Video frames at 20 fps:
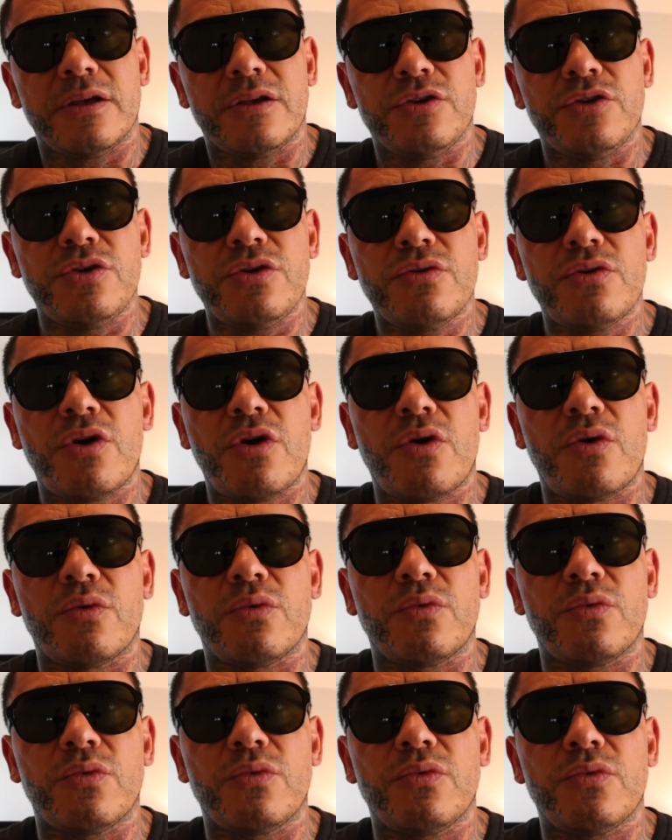you
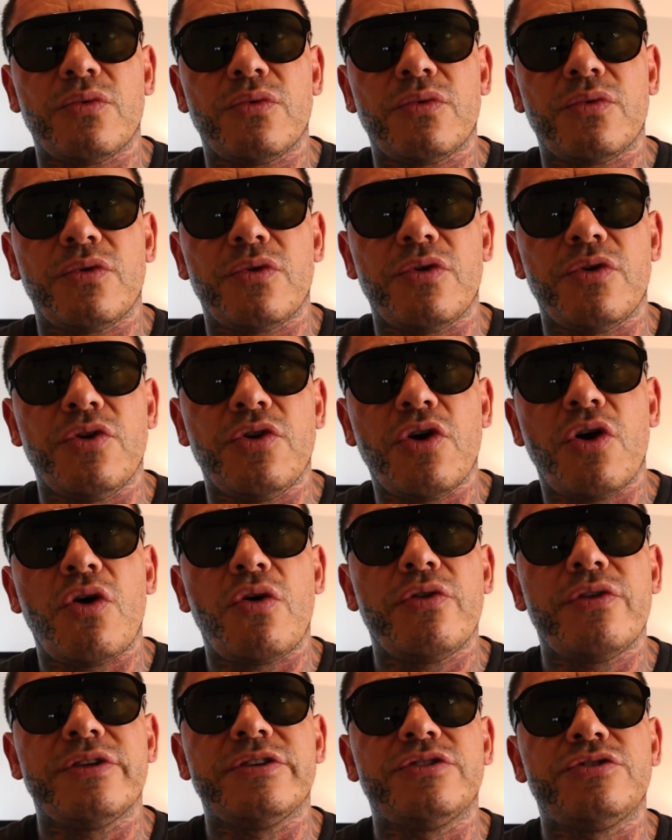don't
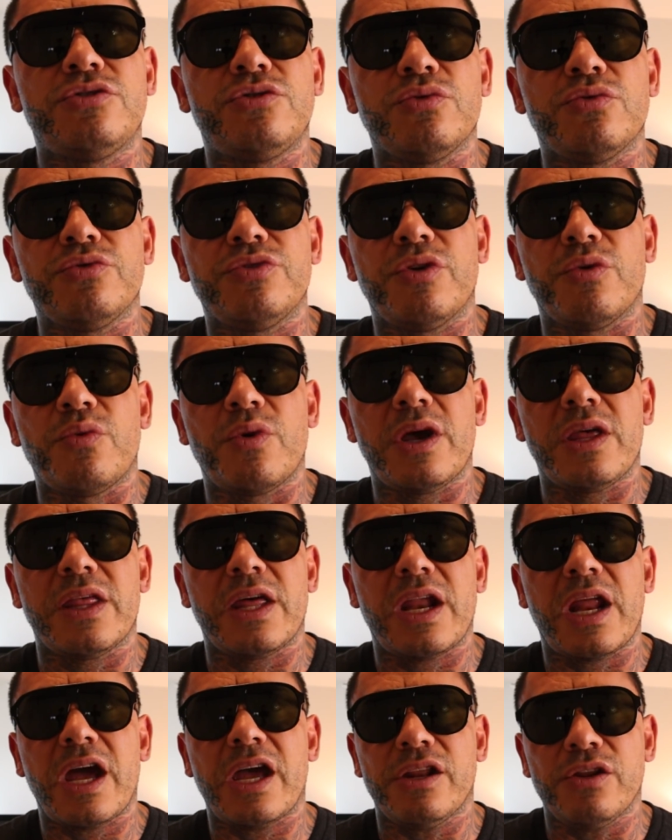know this dude the way
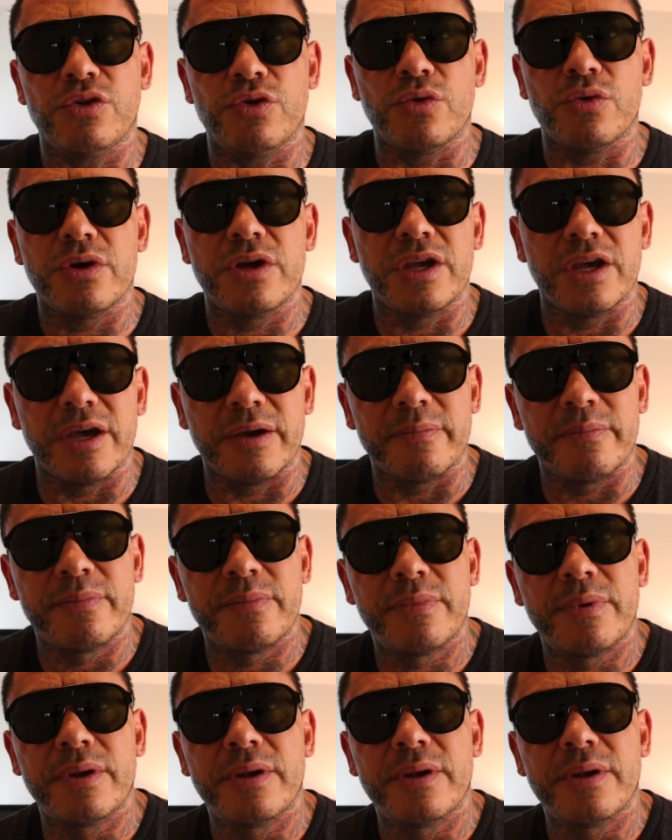that I knew him.